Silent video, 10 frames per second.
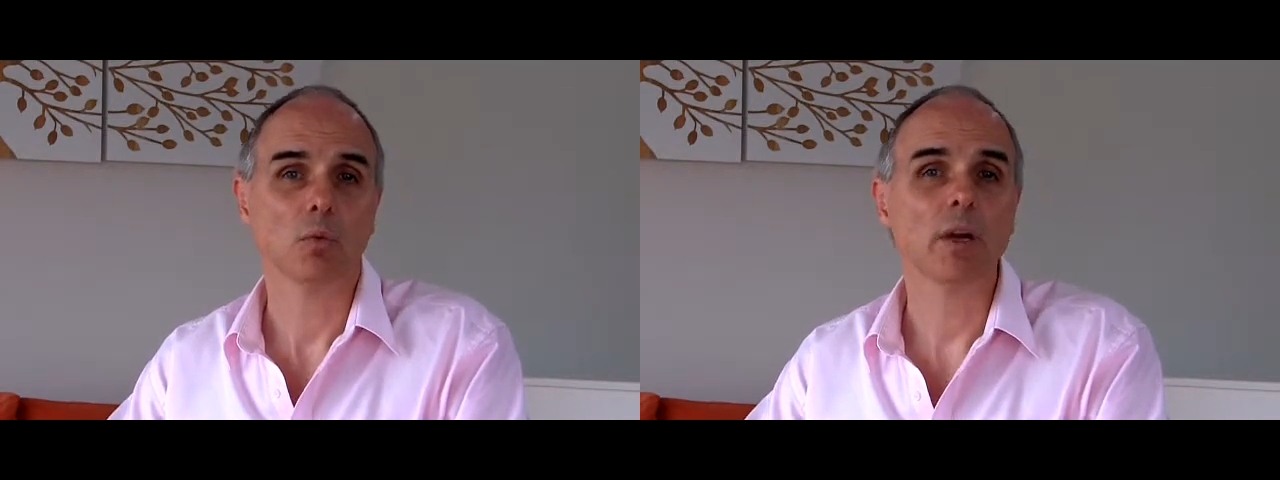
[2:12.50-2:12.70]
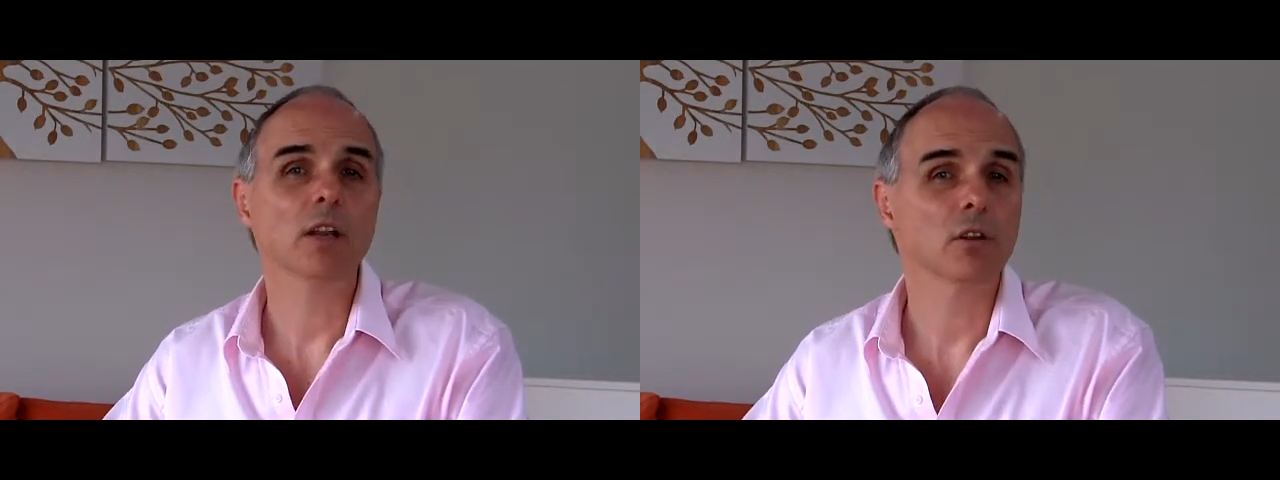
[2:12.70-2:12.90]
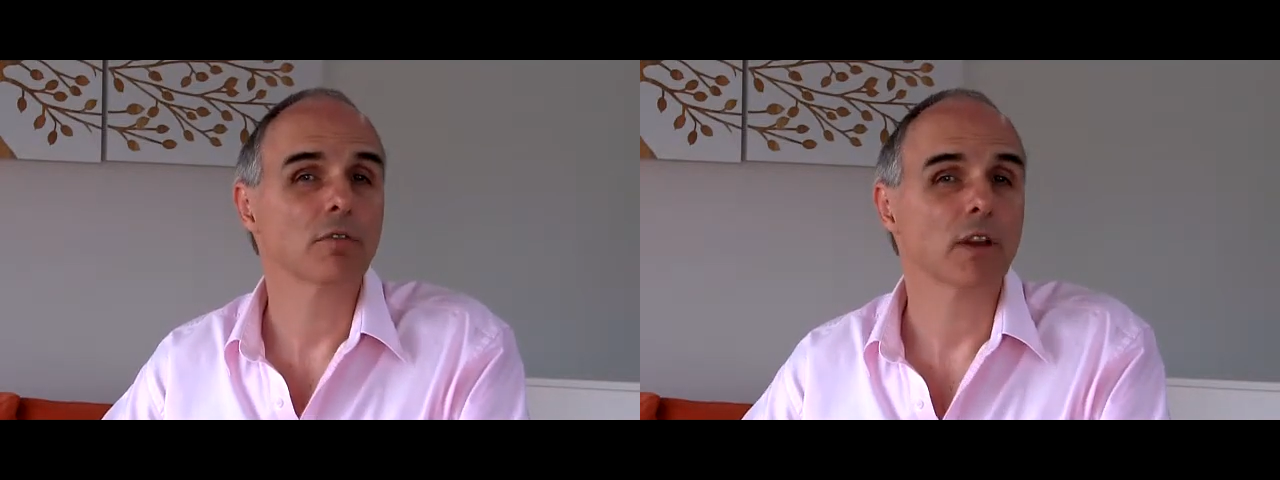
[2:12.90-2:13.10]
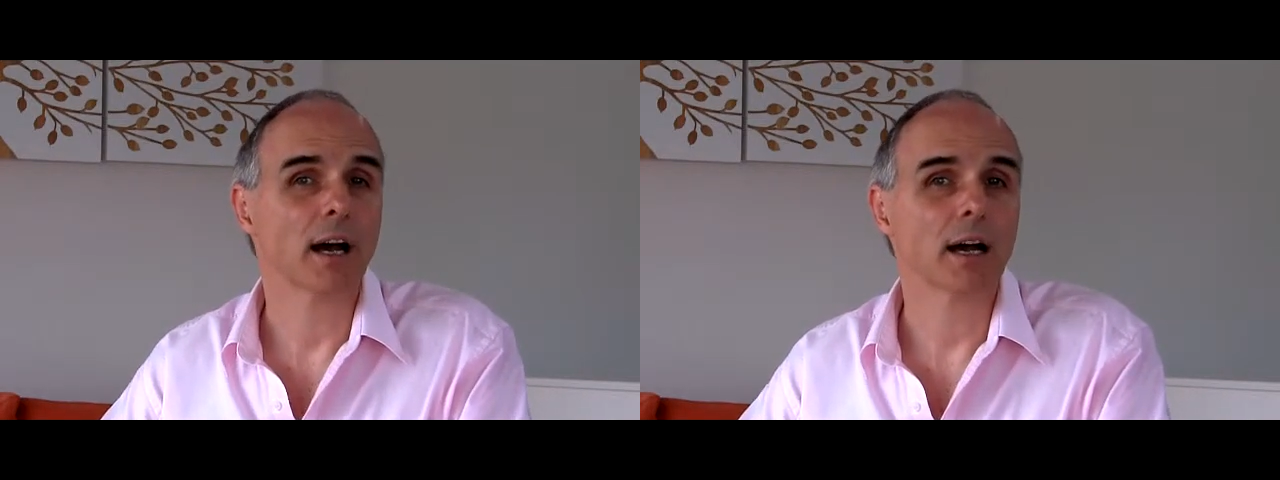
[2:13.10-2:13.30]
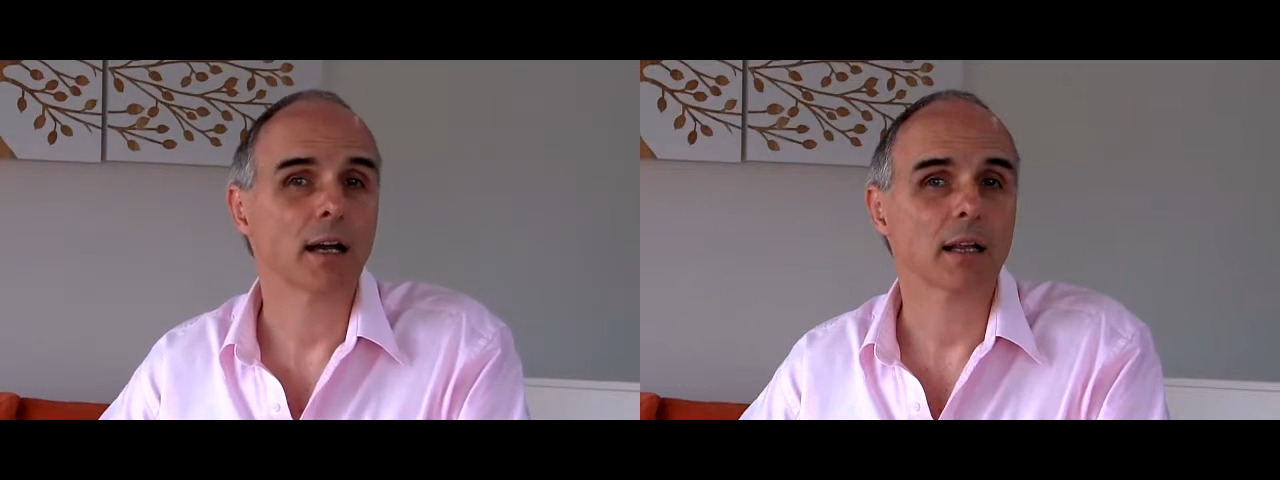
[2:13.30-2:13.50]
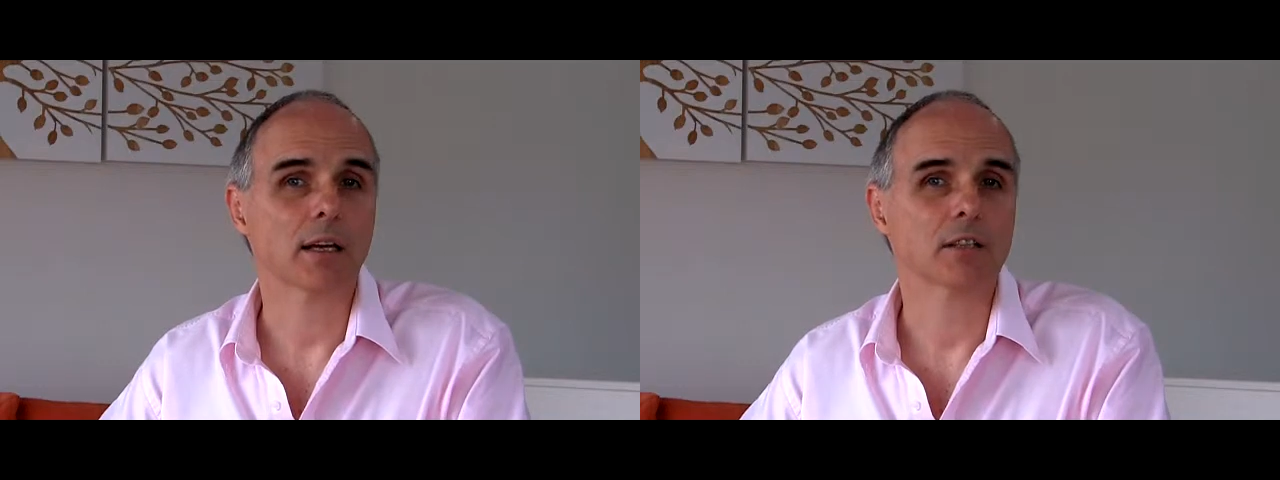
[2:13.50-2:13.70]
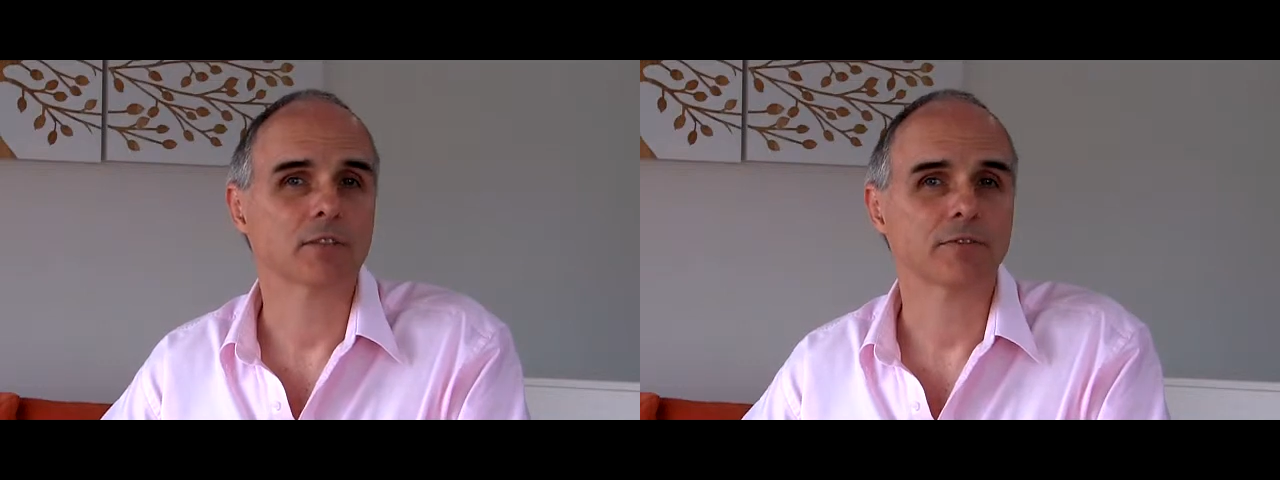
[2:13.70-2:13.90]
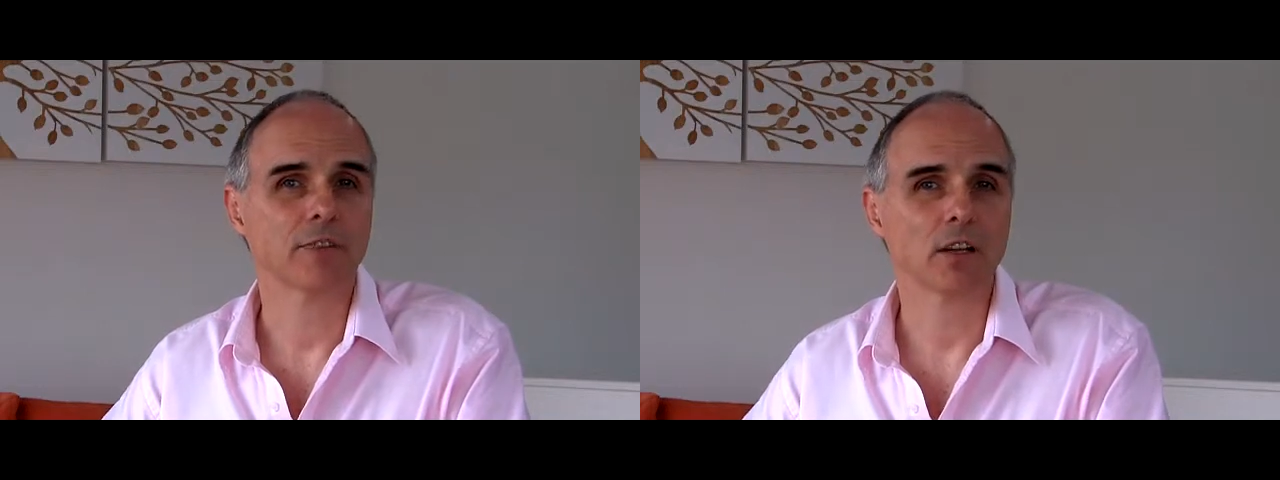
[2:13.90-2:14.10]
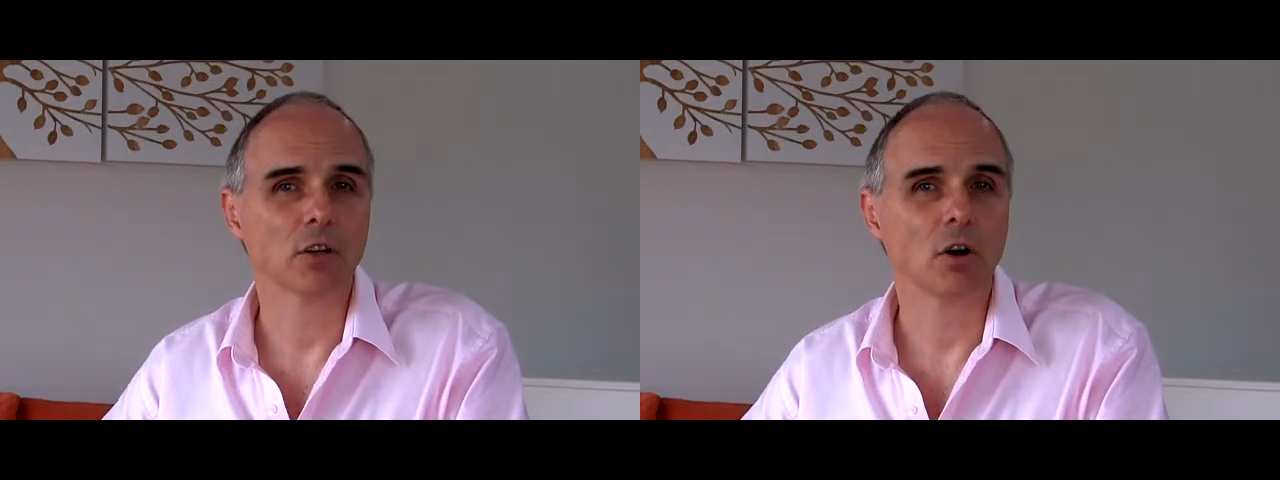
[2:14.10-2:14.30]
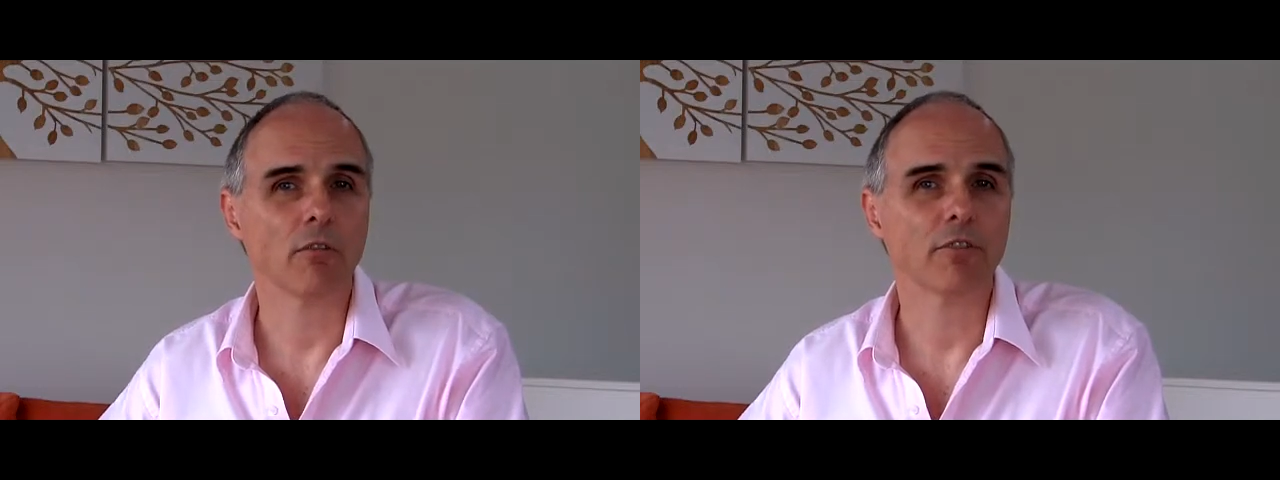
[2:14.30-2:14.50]
We love that our clients feel
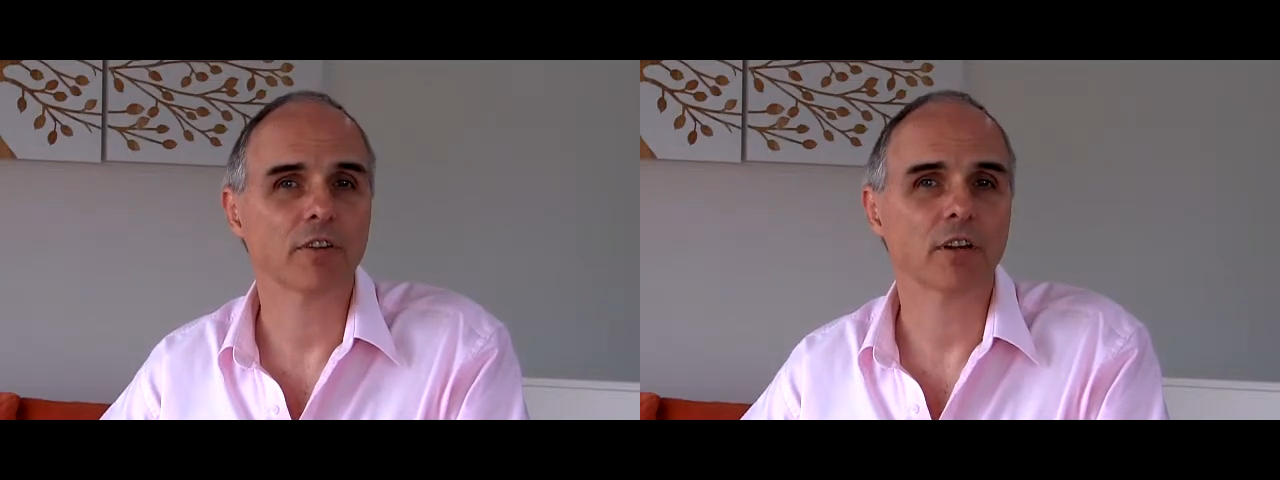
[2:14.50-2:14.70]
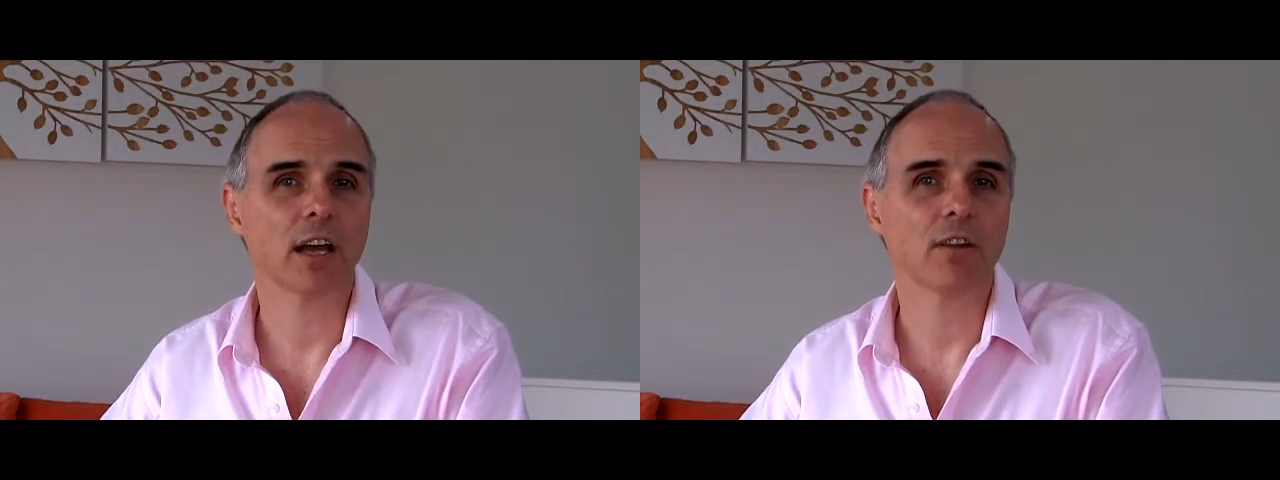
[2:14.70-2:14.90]
confident,